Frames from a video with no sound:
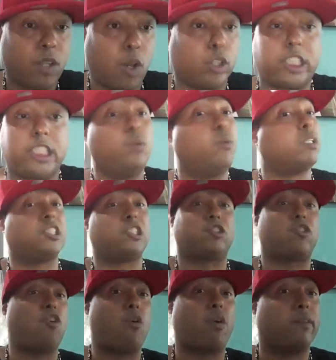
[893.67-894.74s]
Or she wasn't
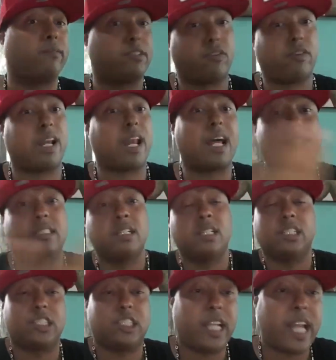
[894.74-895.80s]
strong enough to realize
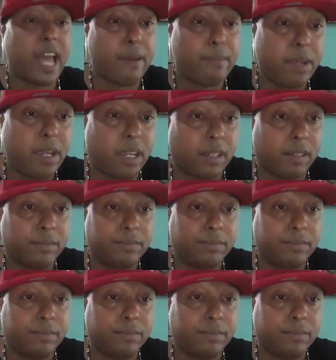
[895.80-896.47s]
she had me.